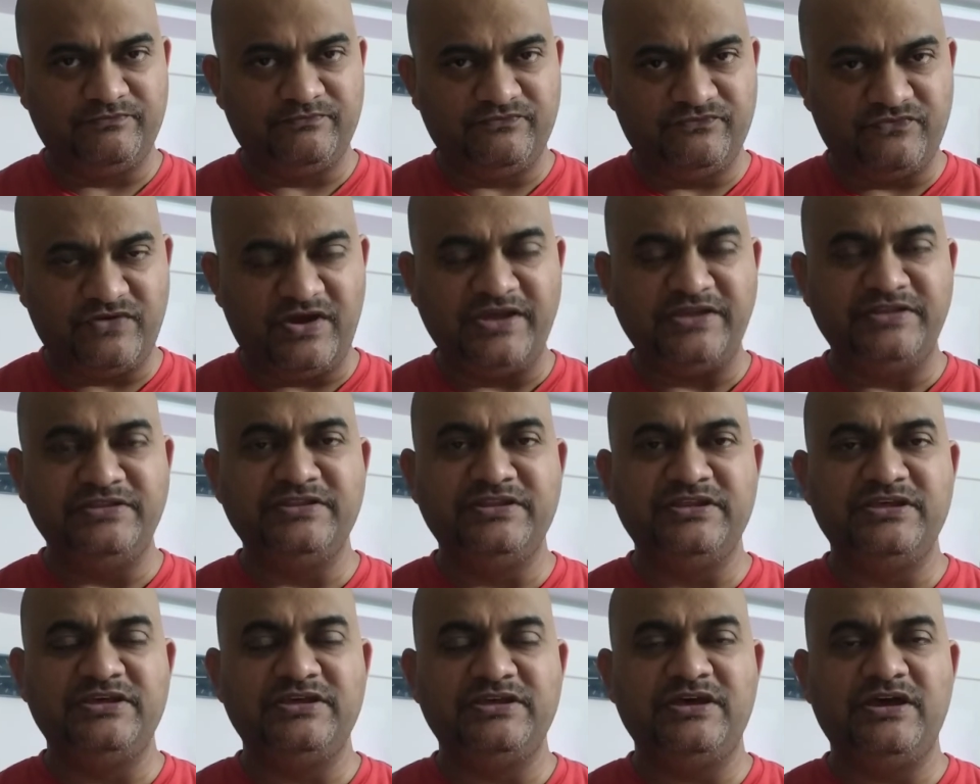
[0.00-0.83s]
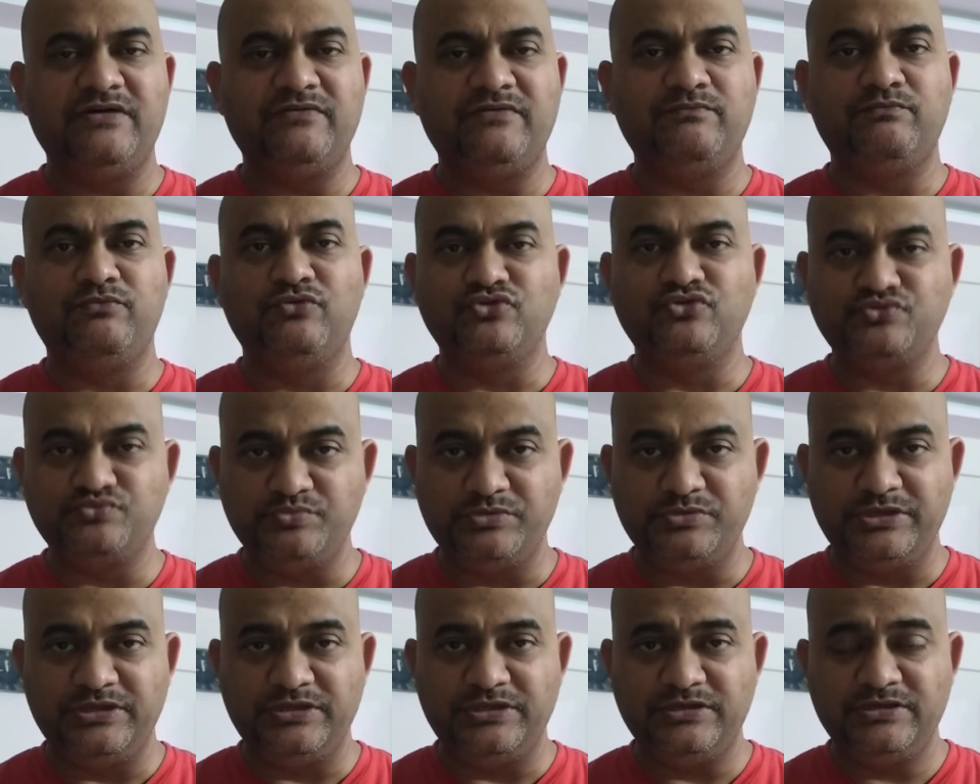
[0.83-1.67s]
fine they have put
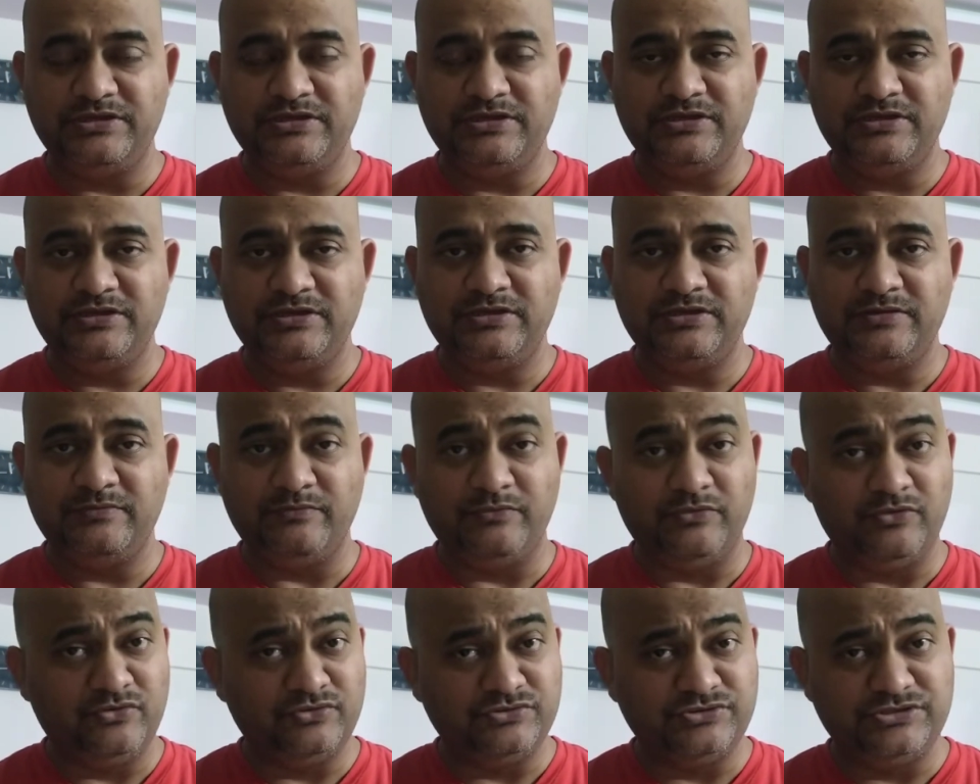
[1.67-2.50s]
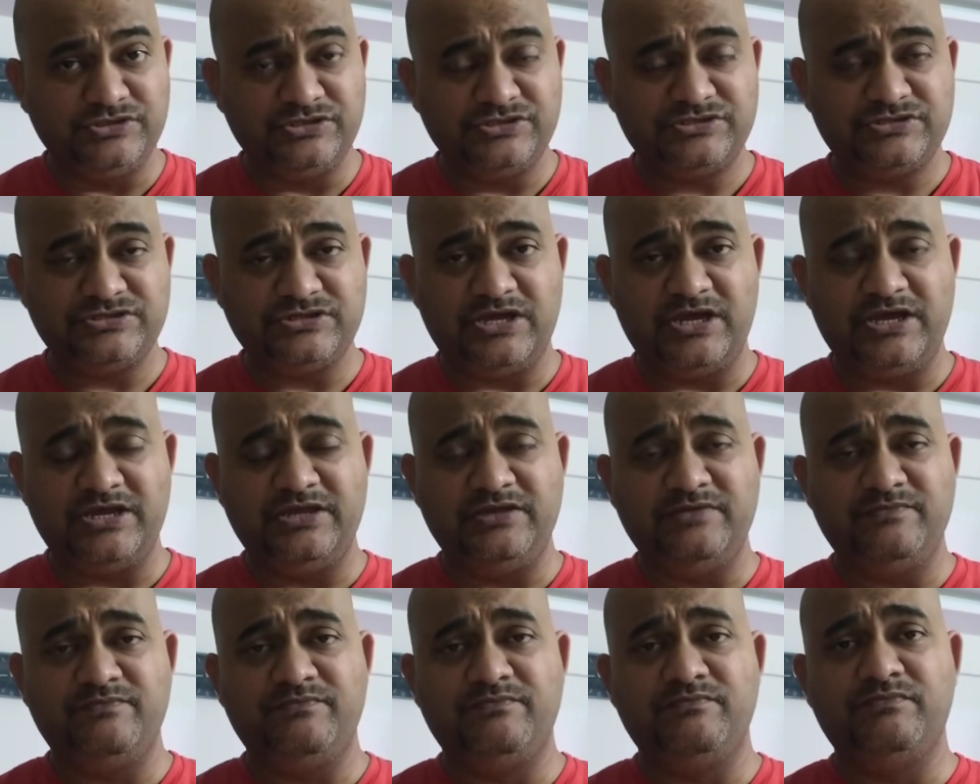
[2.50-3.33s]
me, because just
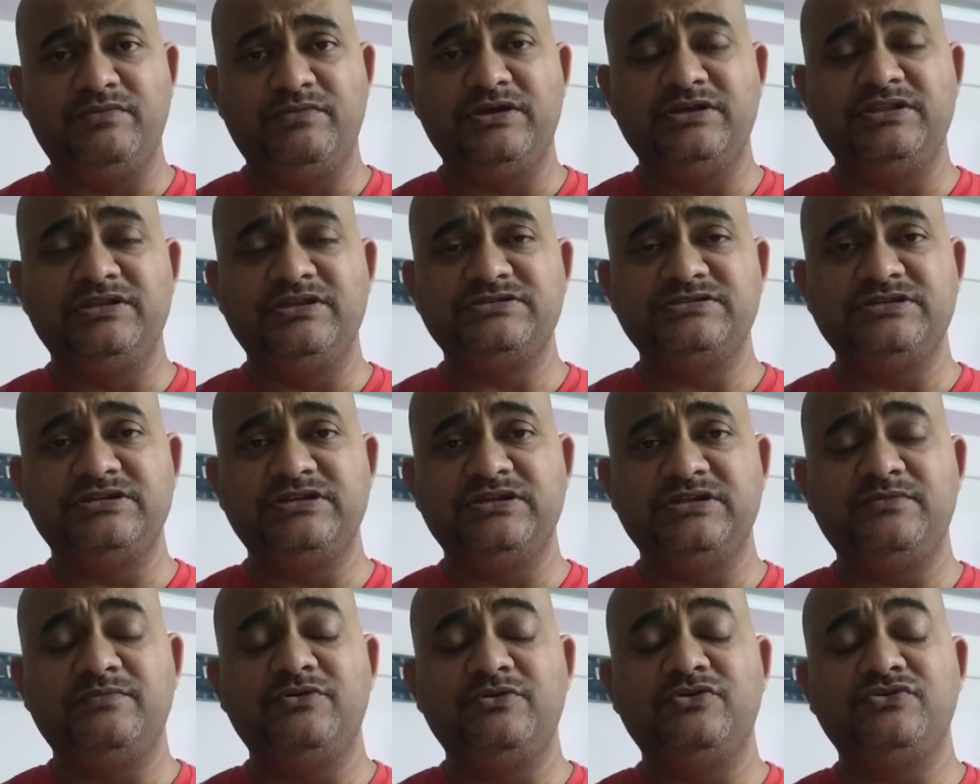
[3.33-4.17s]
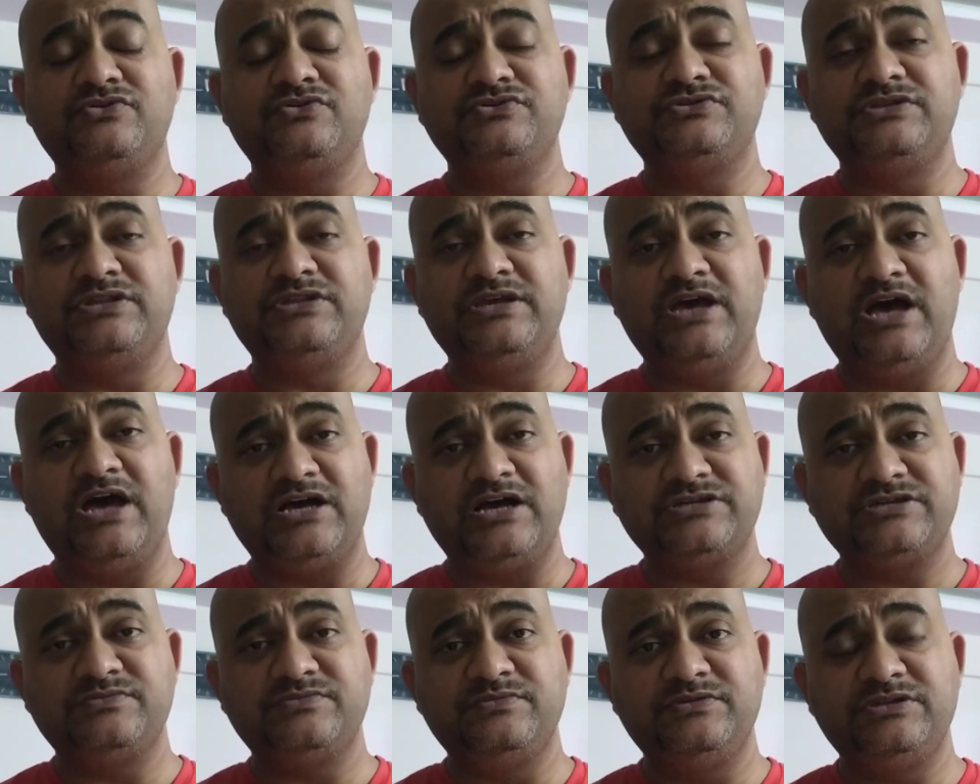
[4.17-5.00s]
I break the signal, because they
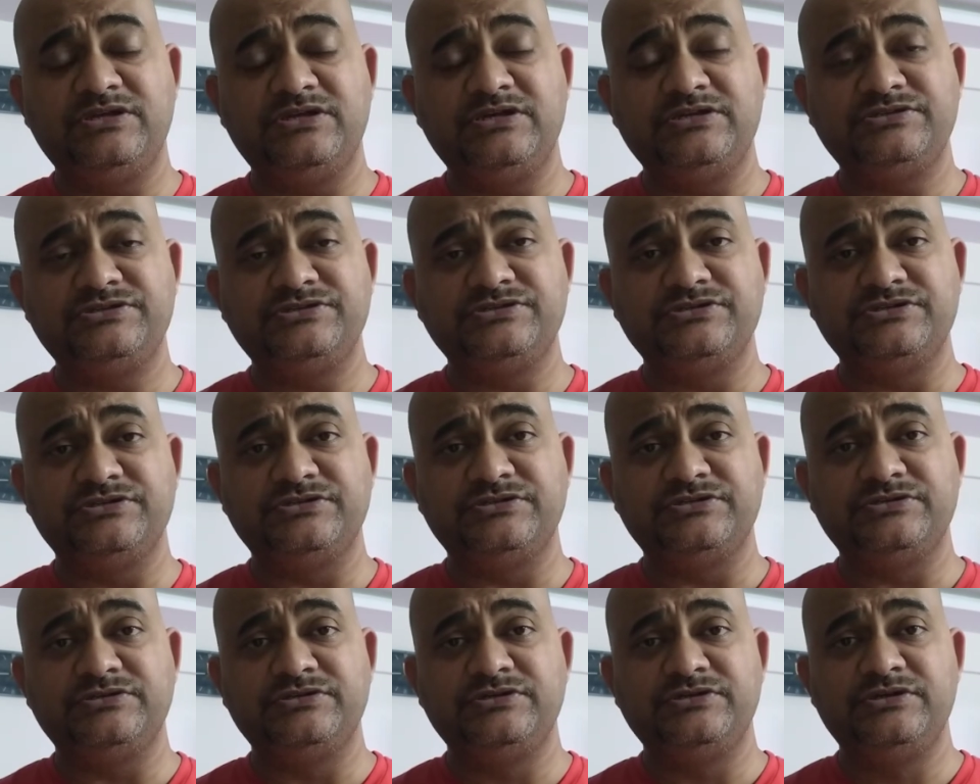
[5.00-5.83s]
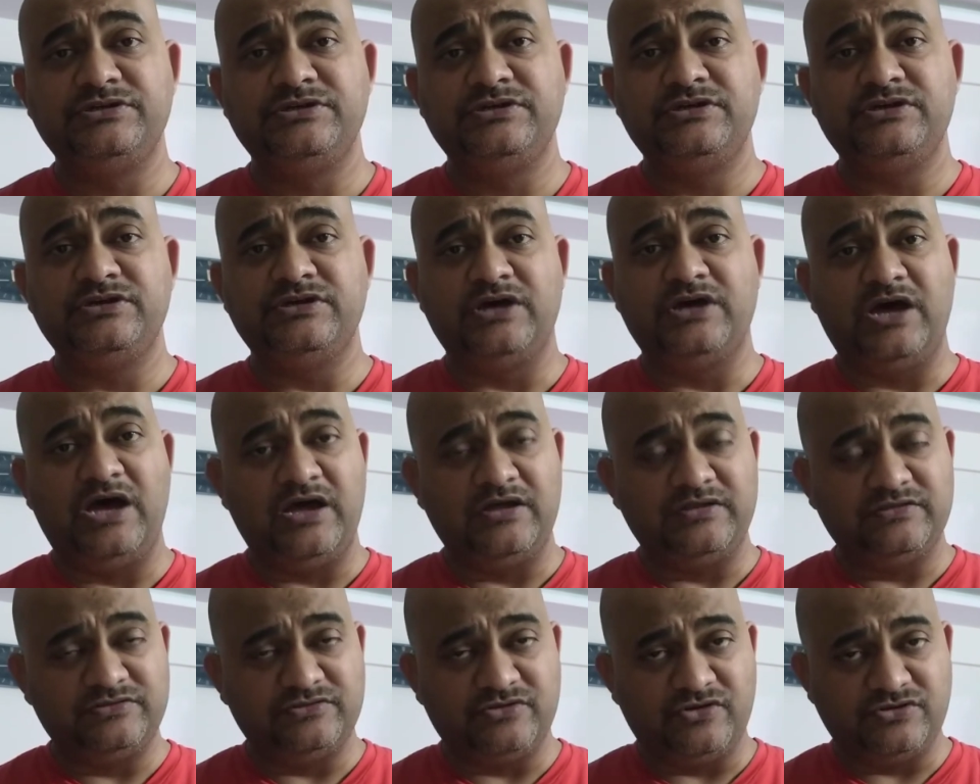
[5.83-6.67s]
asked me that
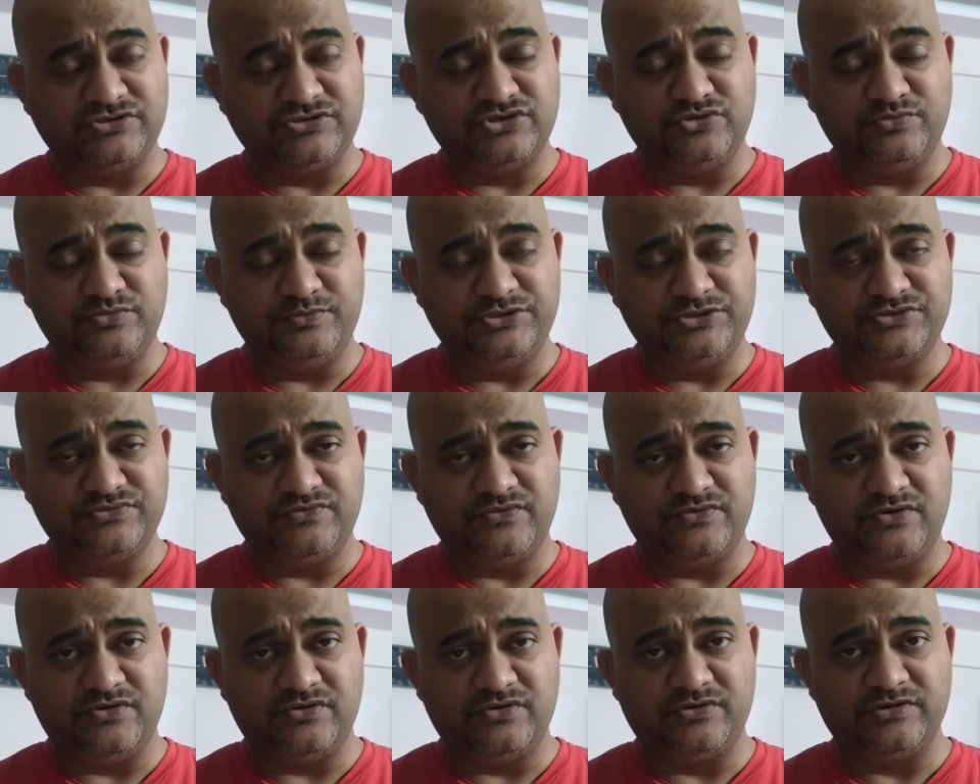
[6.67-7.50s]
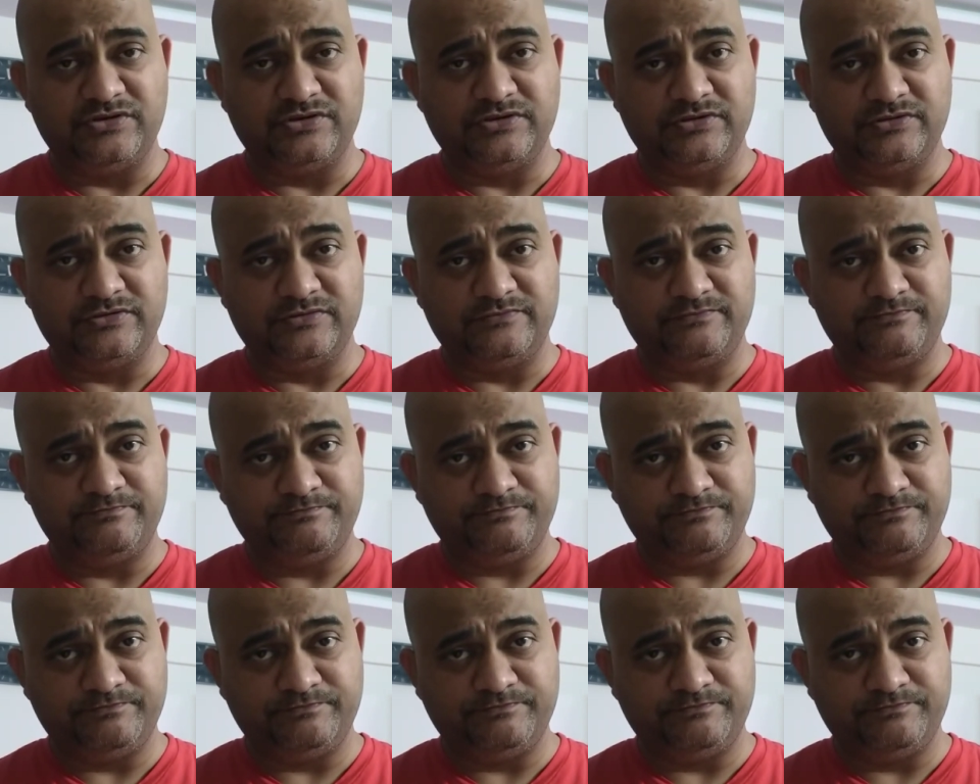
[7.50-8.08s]
1,000 rupees for